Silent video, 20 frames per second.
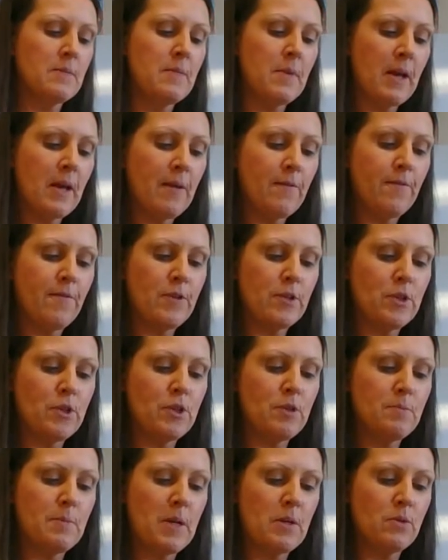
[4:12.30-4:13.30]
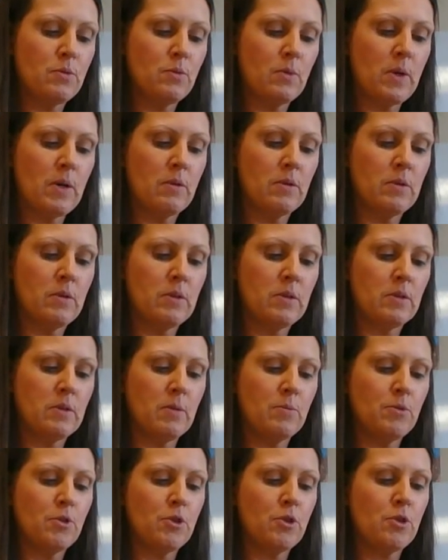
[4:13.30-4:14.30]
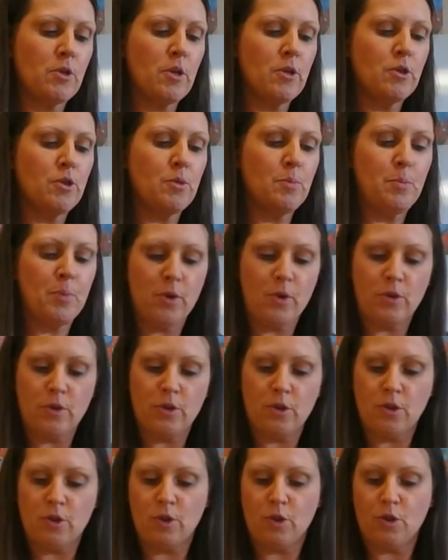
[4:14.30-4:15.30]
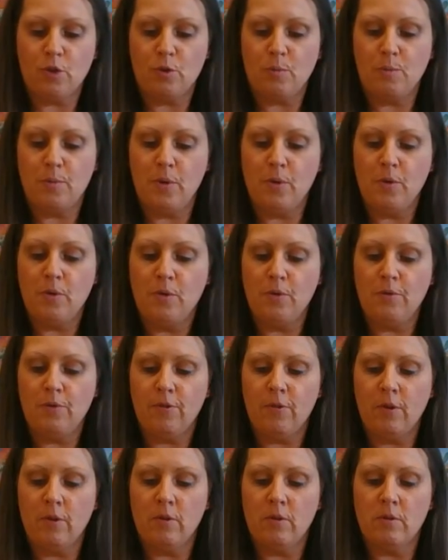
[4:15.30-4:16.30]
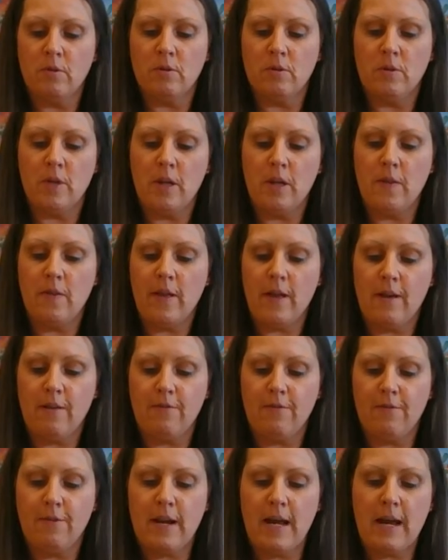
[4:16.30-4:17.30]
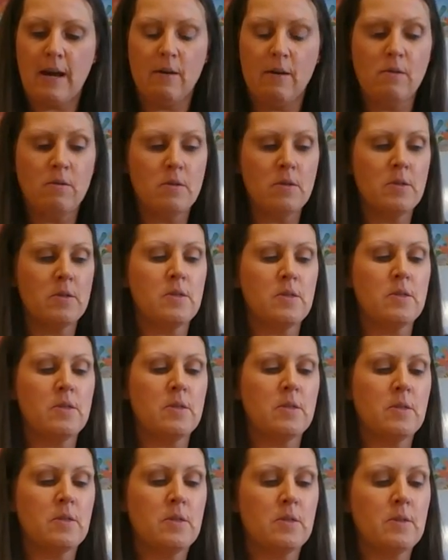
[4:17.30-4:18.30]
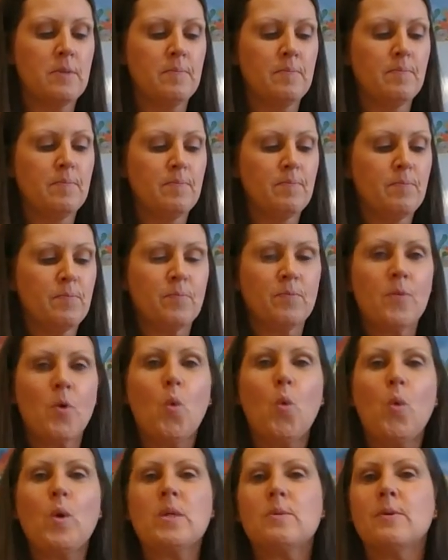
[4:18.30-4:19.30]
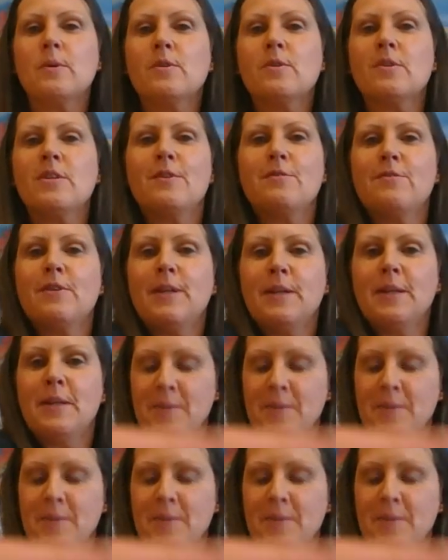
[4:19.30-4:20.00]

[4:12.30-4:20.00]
and for the smell as well. So I'm just going to put just a spoonful in there for now. Oh, it smells lovely.